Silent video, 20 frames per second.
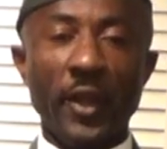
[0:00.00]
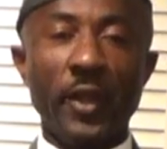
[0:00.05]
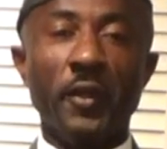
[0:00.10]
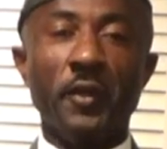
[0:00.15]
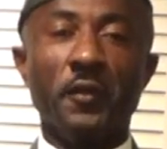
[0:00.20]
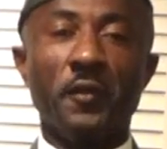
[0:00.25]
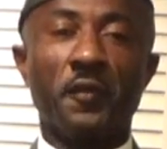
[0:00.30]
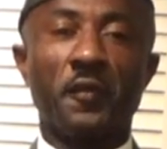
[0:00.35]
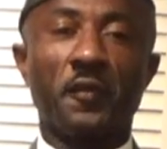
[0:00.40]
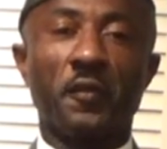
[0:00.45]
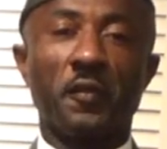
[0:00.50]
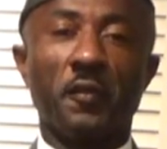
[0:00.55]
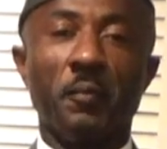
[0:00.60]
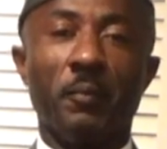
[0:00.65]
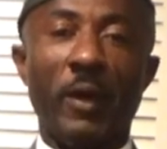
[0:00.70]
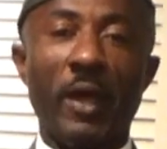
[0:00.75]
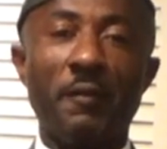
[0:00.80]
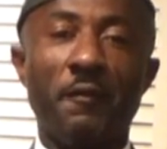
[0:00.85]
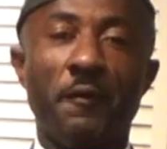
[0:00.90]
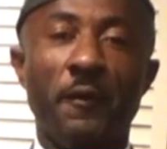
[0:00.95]

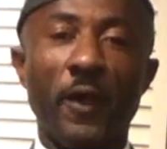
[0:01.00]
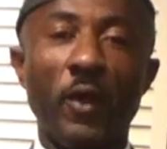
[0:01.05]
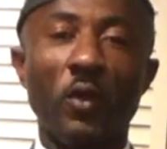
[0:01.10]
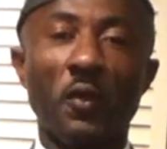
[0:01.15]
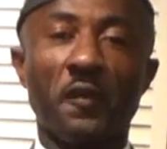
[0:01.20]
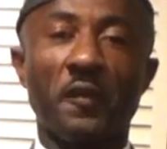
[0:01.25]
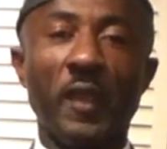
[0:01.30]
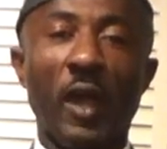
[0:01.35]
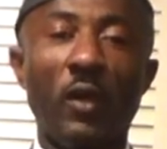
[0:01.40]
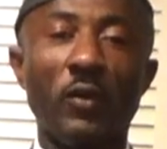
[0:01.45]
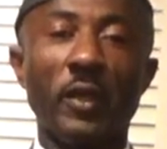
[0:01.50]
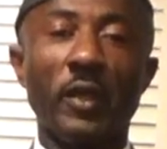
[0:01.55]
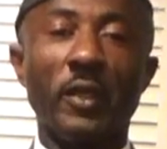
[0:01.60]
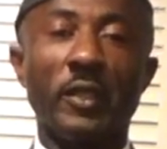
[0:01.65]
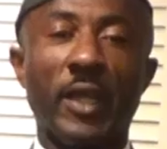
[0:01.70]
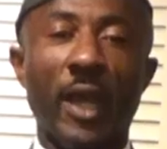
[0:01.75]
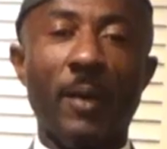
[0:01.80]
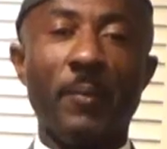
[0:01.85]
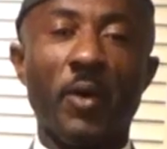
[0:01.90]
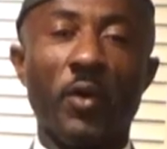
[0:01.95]
Greetings, my fellow
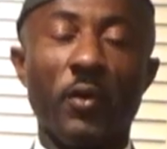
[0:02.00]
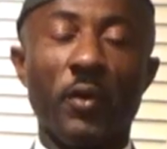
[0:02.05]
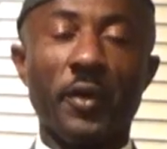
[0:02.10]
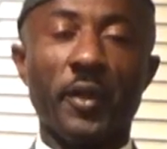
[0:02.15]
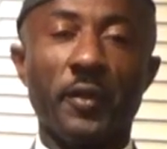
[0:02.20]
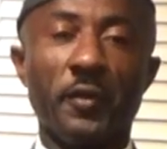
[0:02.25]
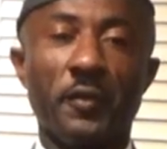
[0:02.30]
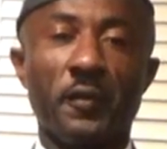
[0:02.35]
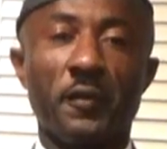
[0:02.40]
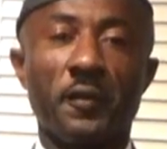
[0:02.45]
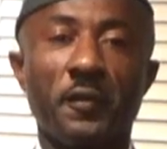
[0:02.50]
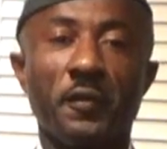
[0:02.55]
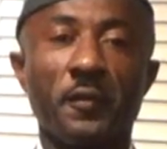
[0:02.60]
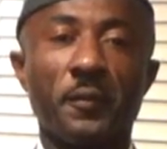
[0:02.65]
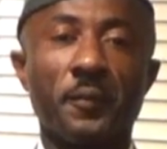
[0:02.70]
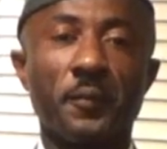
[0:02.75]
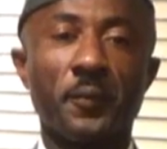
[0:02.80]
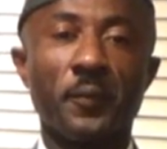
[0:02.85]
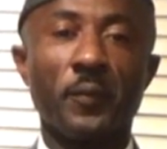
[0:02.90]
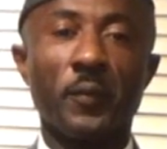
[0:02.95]
Southern
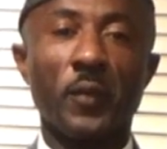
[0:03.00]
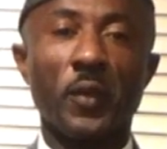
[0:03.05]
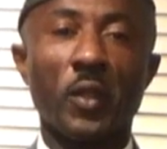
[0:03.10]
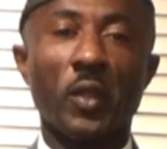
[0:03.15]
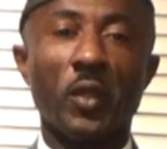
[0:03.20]
Cameroonians.